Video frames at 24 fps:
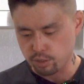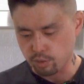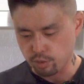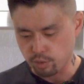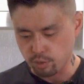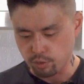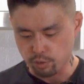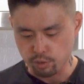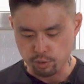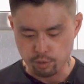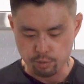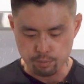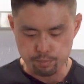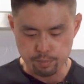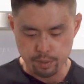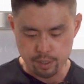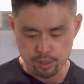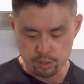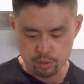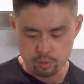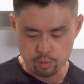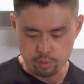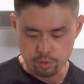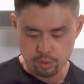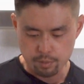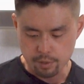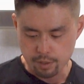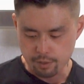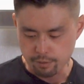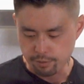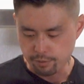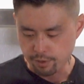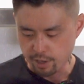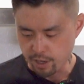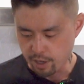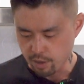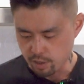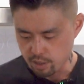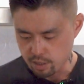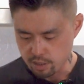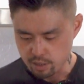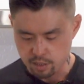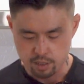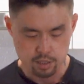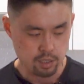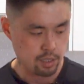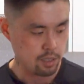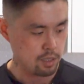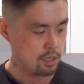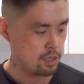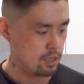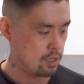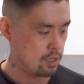your bench with a bit of flour. We're going to